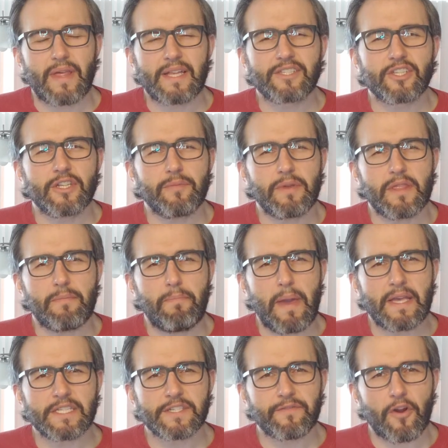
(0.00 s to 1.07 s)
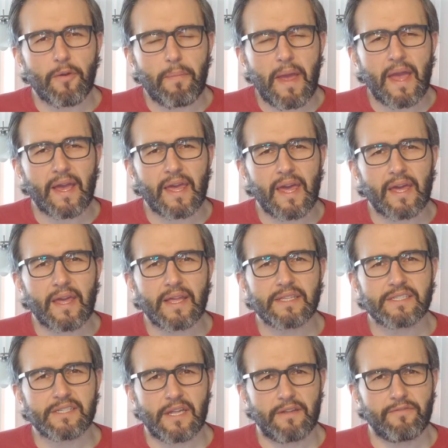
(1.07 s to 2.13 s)
that's going to be the base of our pancake
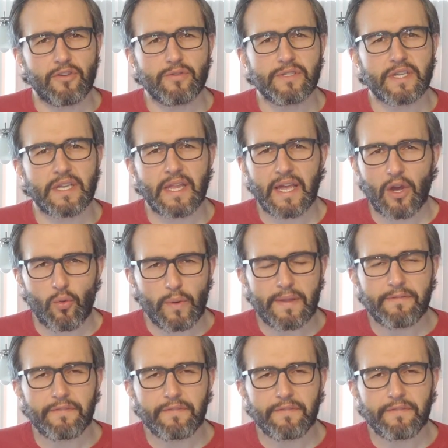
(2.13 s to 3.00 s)
instead of using like a wheat